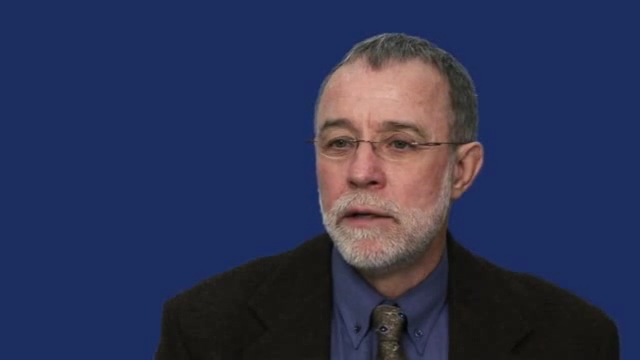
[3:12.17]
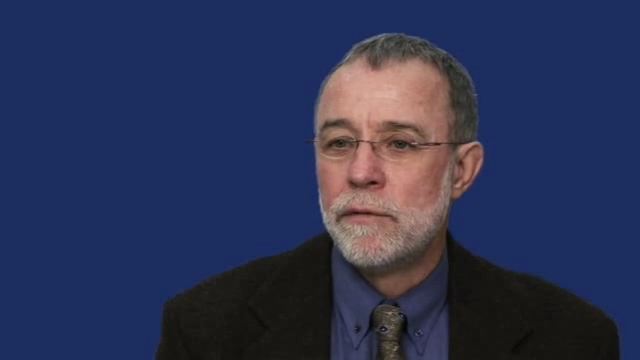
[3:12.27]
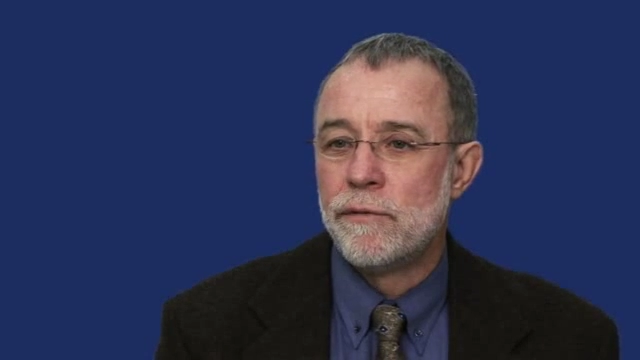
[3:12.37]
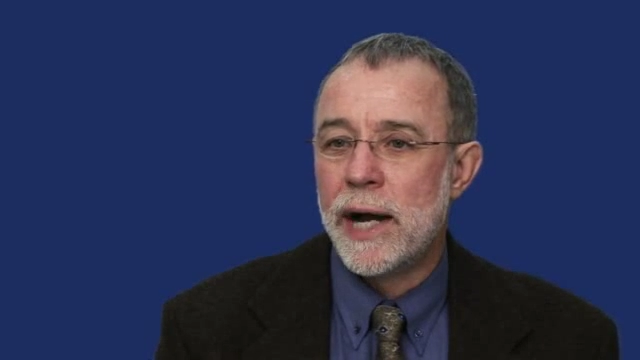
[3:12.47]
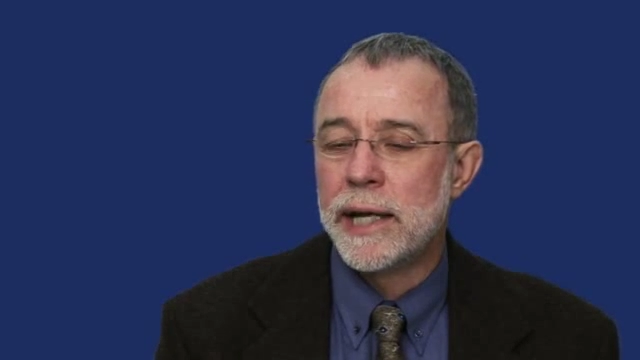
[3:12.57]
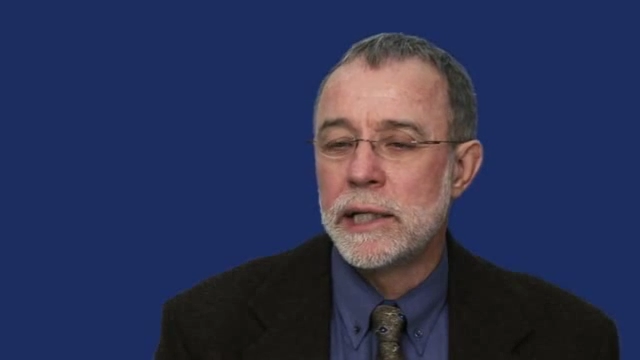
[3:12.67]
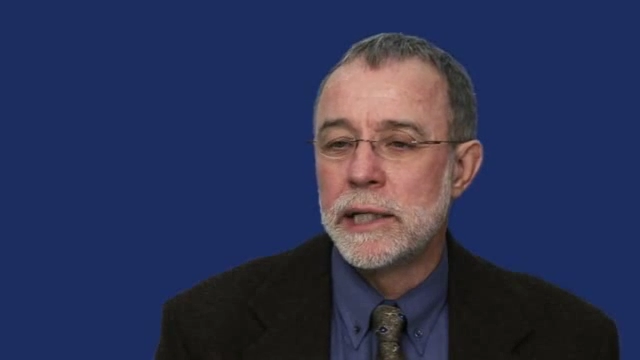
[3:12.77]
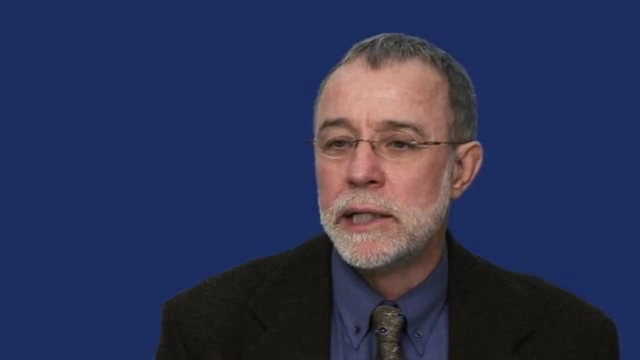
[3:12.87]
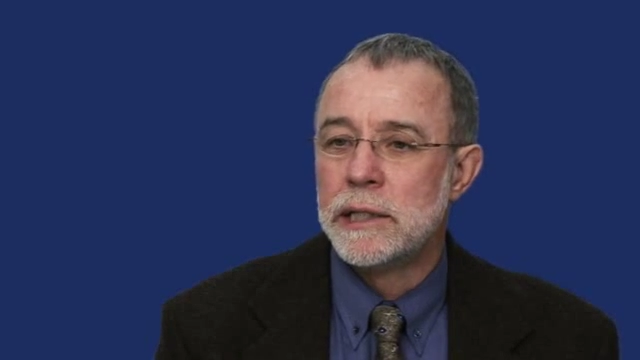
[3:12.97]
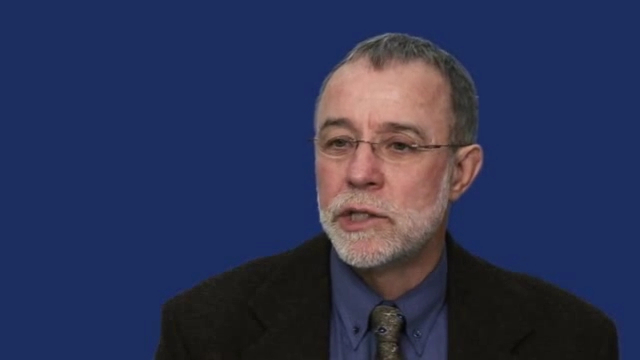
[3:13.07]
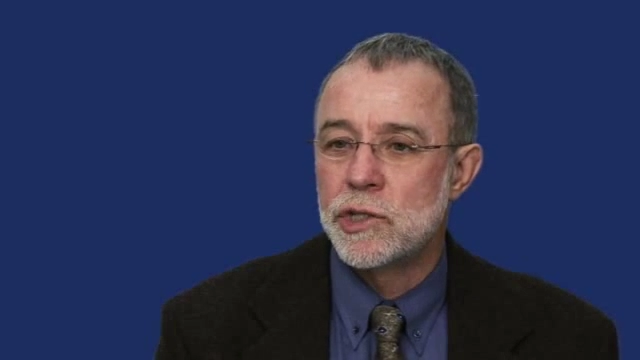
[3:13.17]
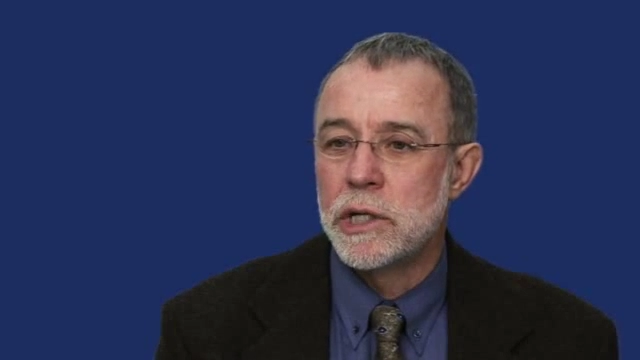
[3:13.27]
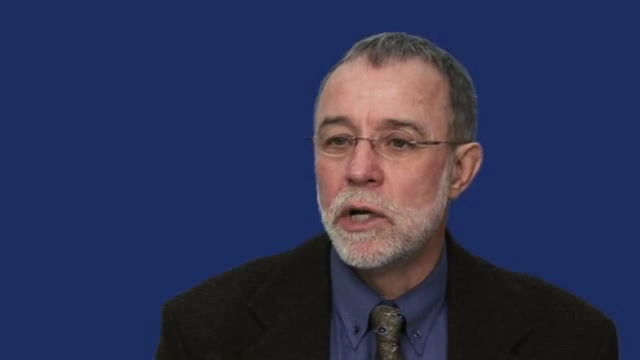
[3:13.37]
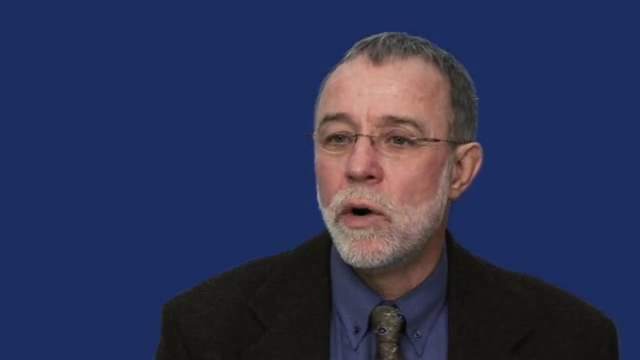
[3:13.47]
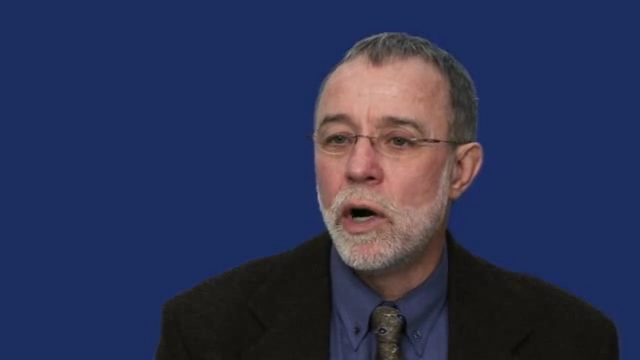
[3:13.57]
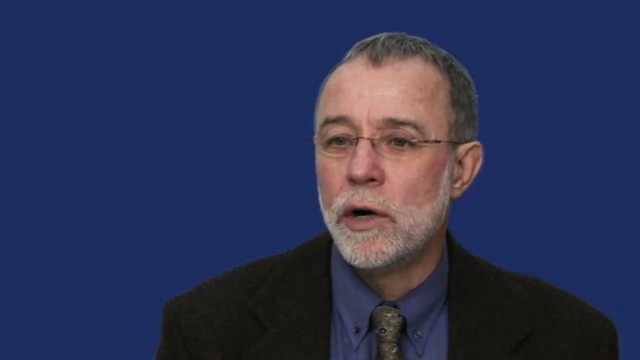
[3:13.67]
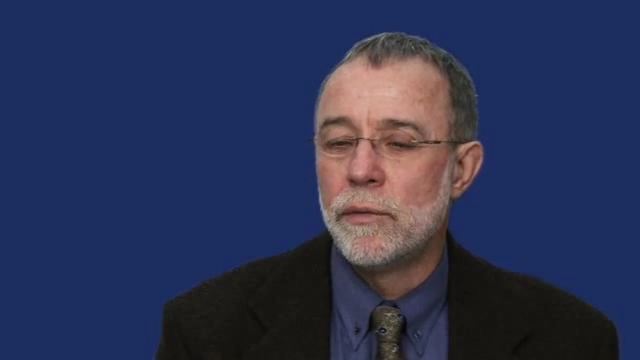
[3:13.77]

Finally, to slow heart